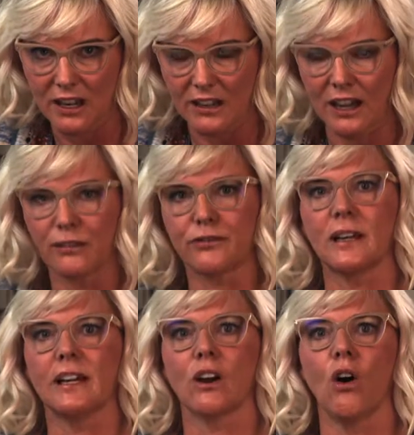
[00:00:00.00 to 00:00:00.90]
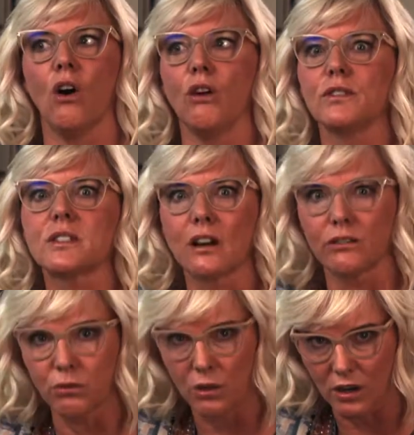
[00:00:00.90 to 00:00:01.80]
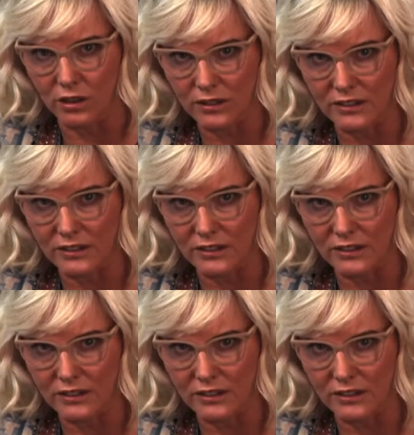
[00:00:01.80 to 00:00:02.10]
that feeling of self-worth,